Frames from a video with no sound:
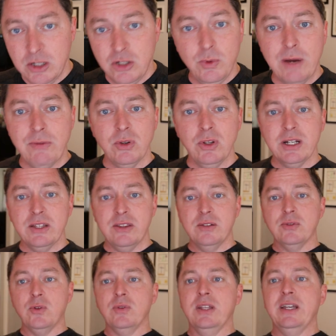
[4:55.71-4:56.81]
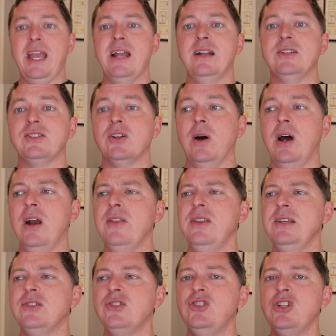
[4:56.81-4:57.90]
Do we ever look at the candidates and go, are
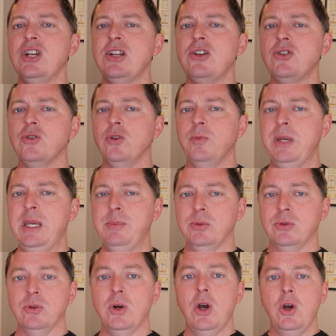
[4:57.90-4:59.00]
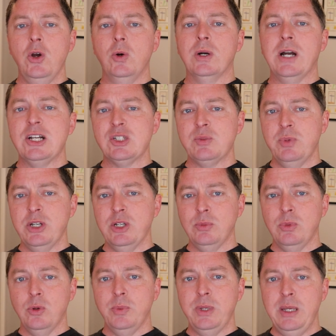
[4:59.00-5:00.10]
these gentle people who are
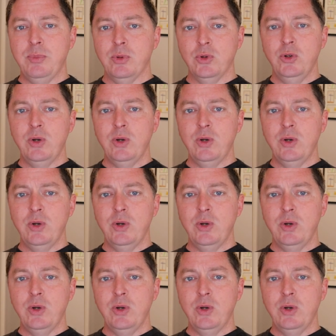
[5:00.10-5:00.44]
hospitable people,